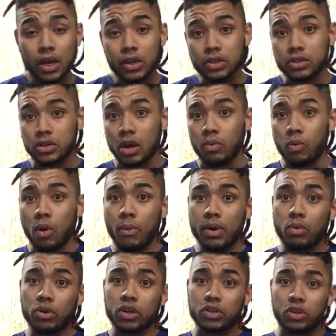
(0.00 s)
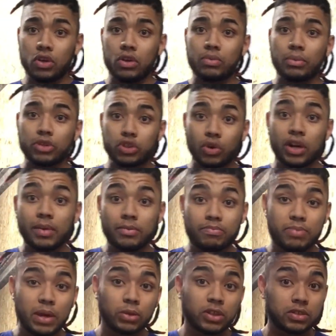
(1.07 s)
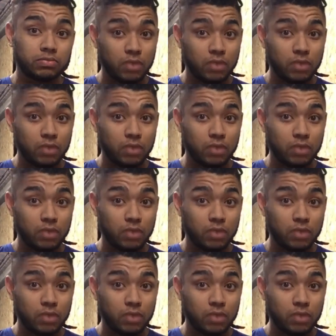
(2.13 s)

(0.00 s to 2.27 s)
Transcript: So what we want to do when we're trying to build as